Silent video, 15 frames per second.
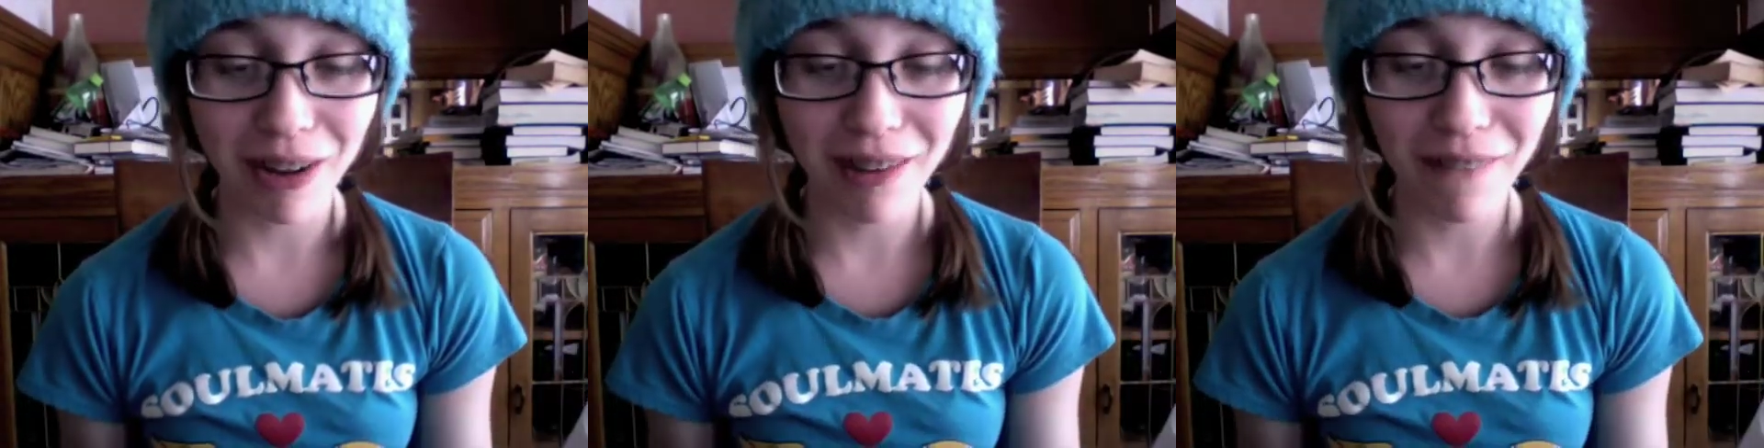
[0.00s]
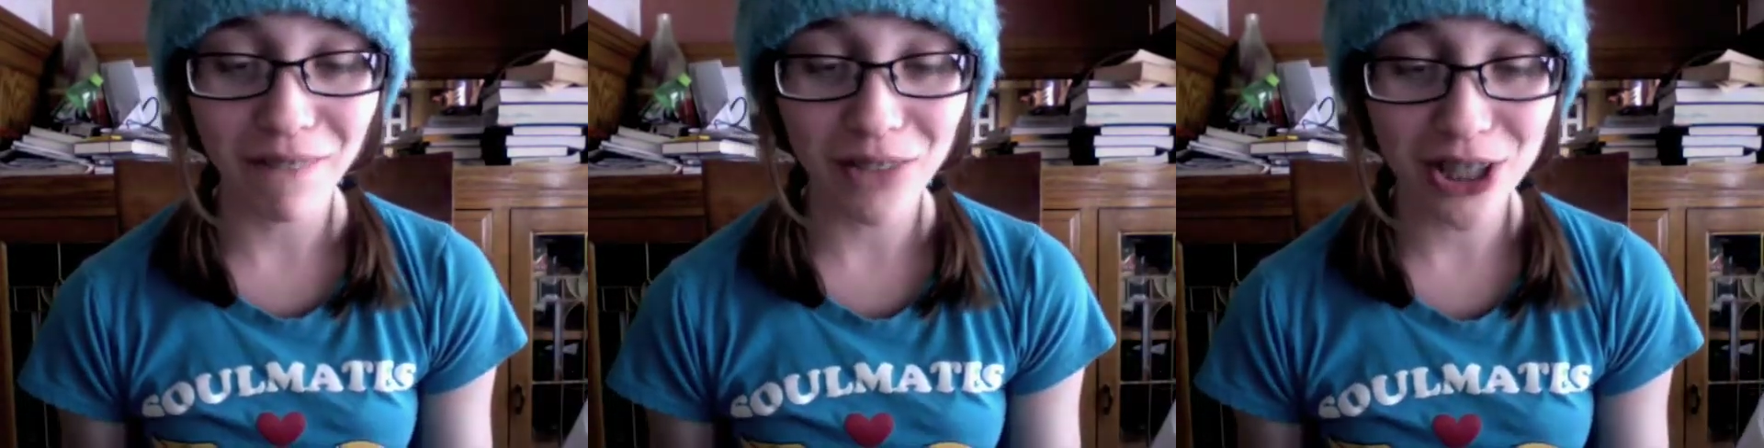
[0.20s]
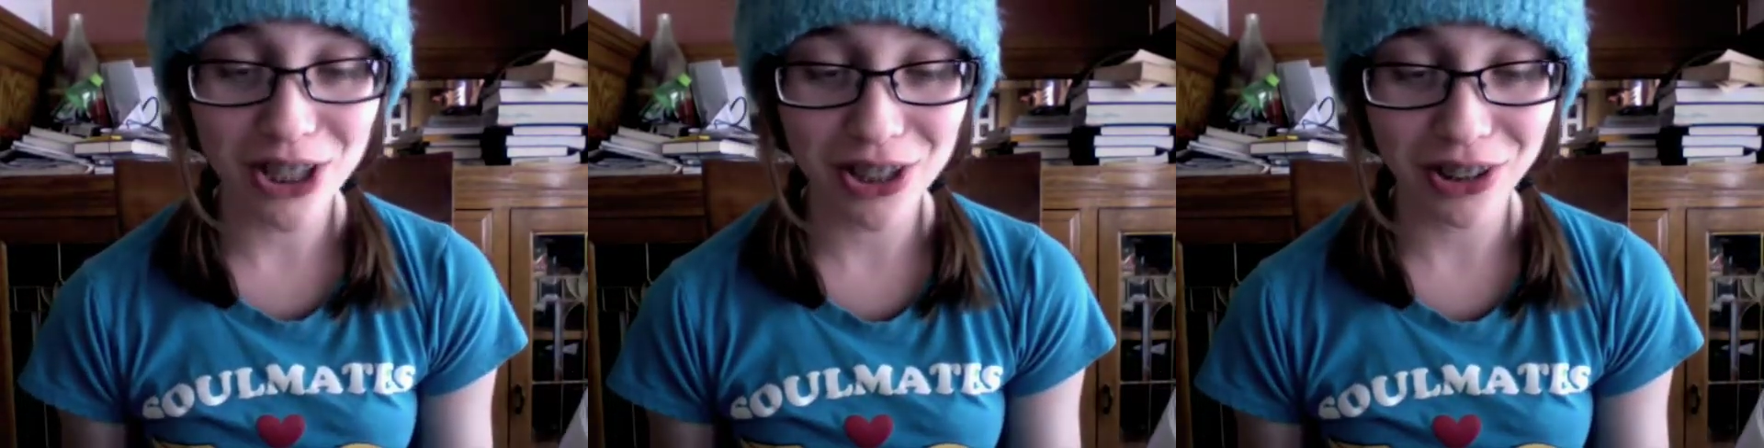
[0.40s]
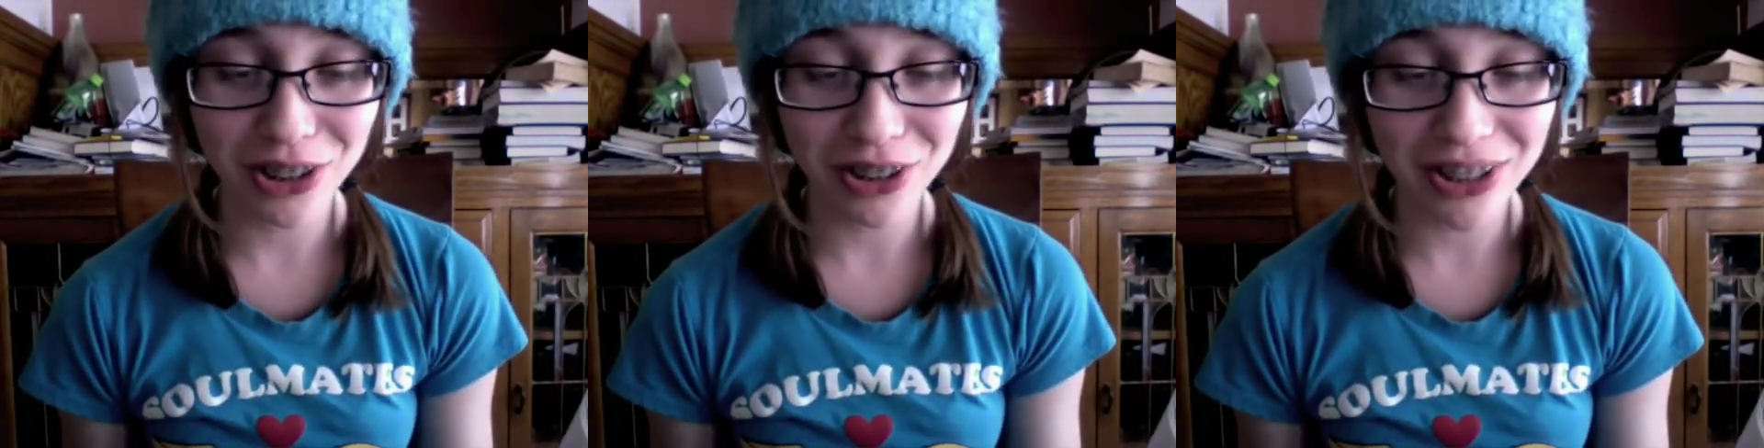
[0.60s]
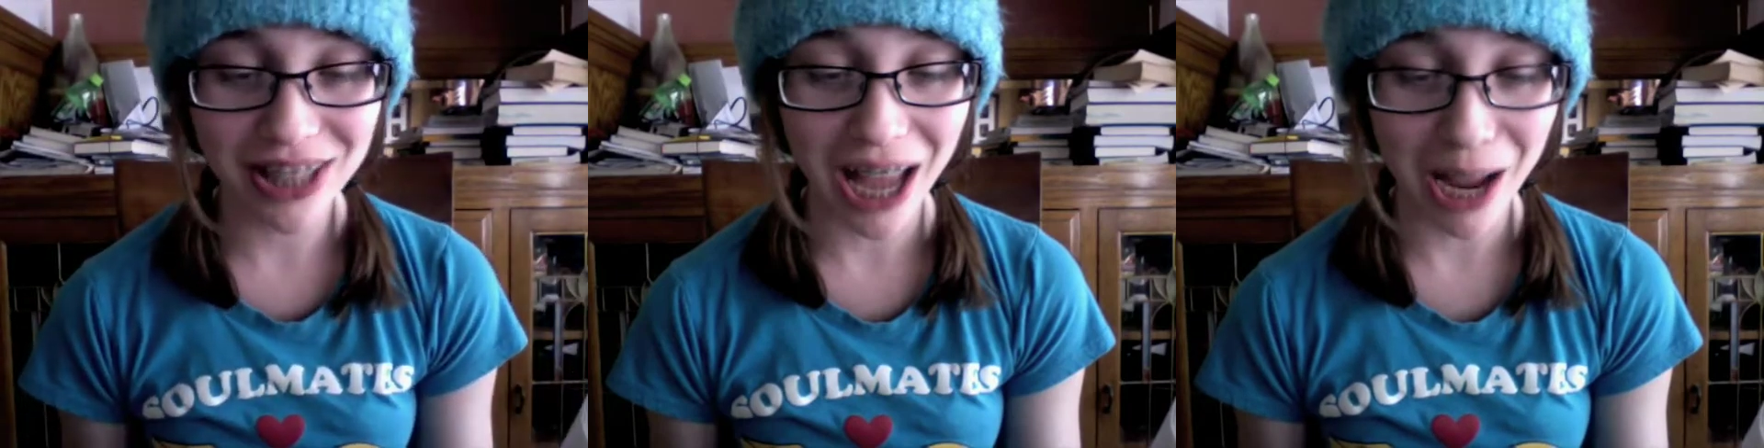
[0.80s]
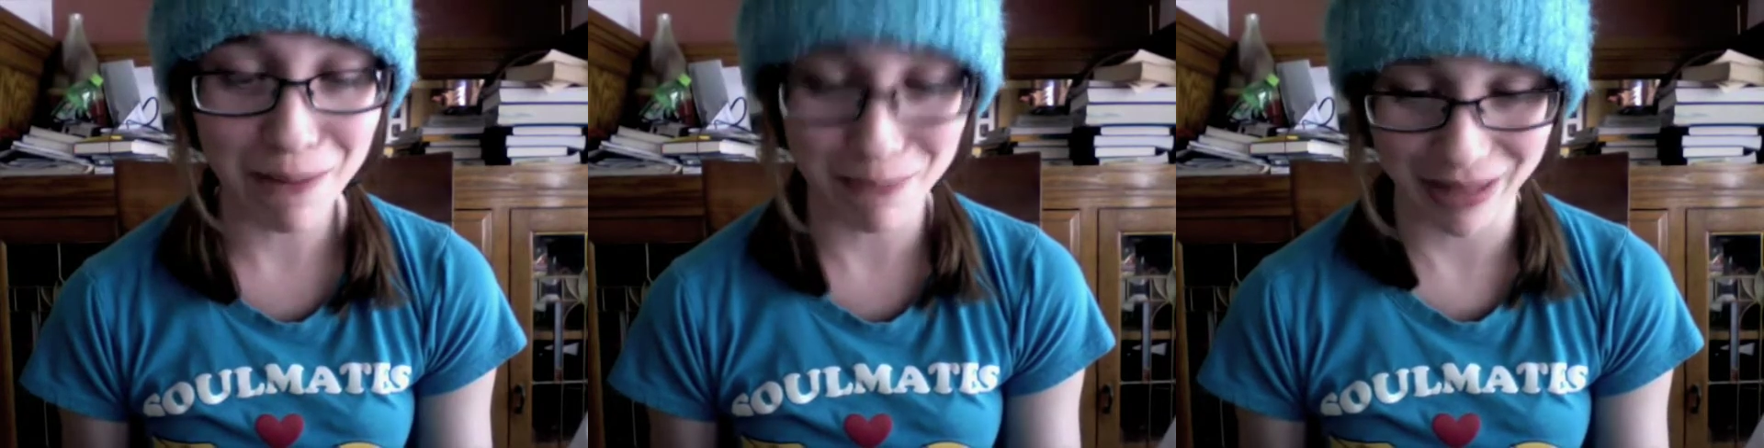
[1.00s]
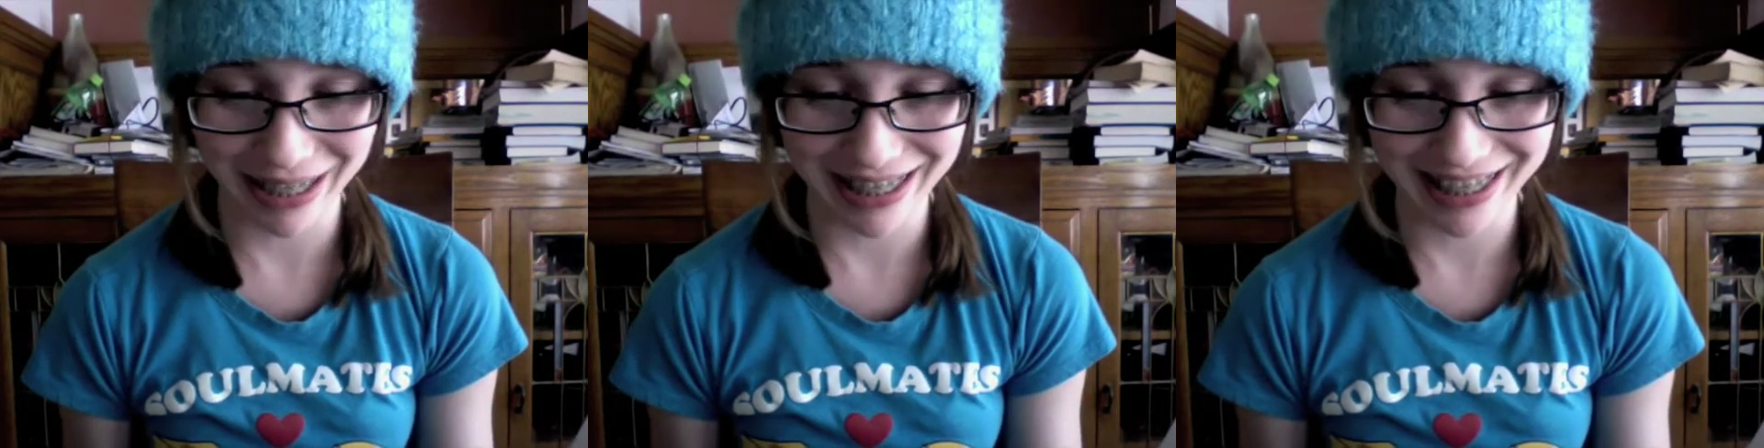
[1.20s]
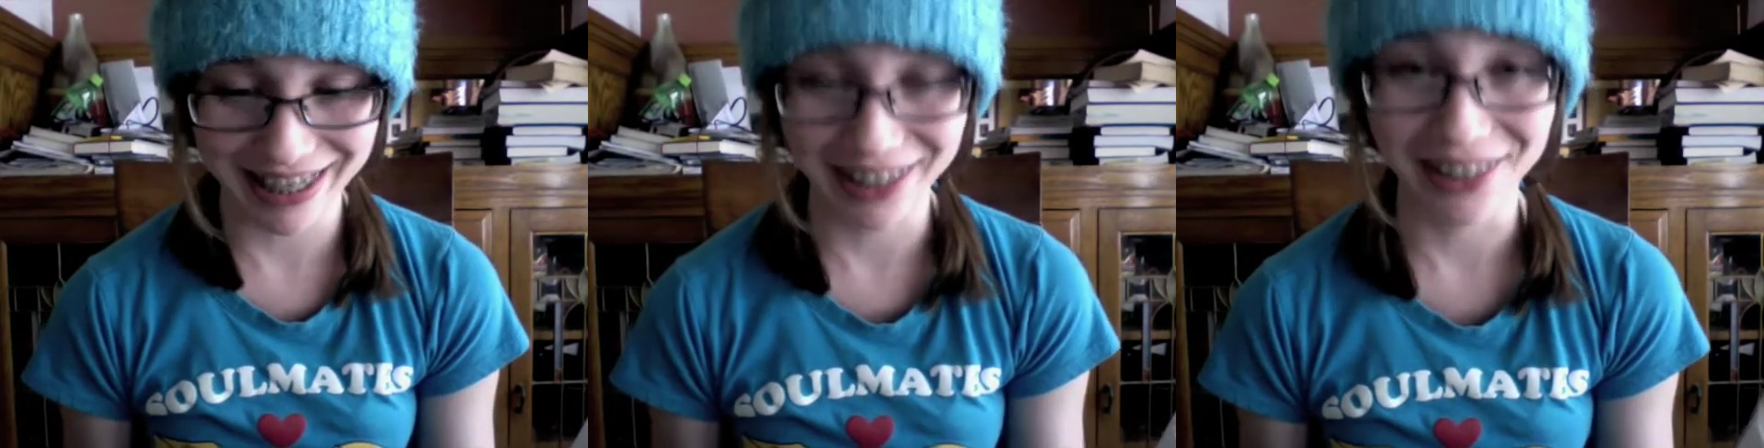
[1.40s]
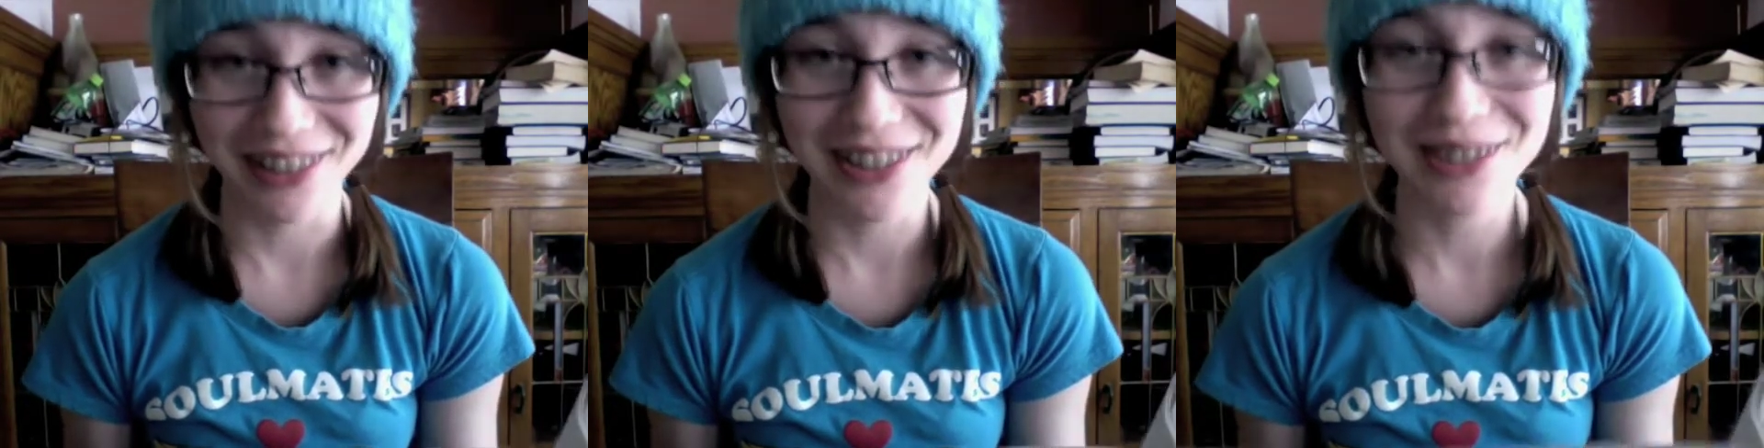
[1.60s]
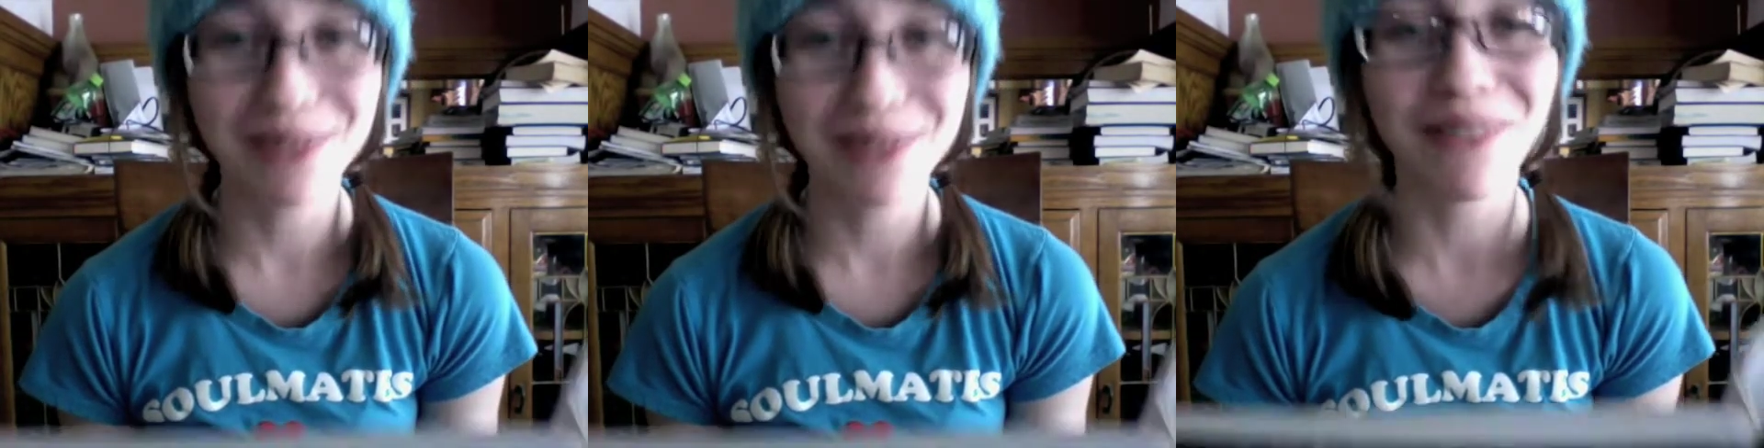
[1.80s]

Unofficial typing skills.